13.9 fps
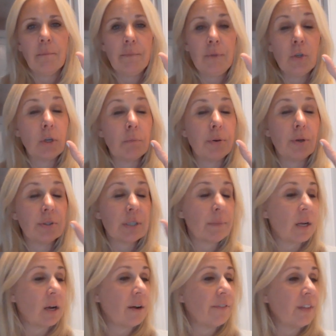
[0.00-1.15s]
You can pull
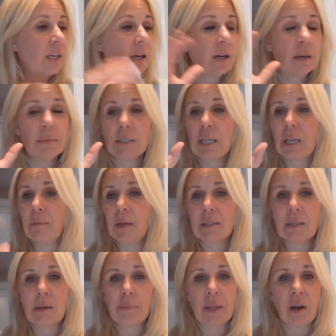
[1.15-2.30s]
something off the income statement and
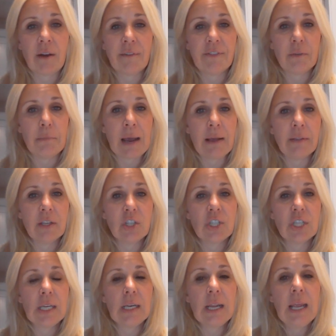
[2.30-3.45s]
something off the balance
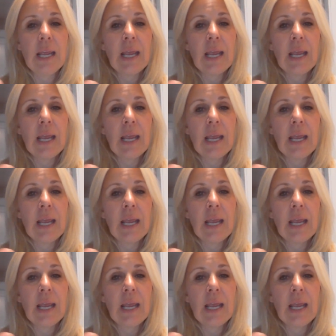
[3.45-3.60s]
sheet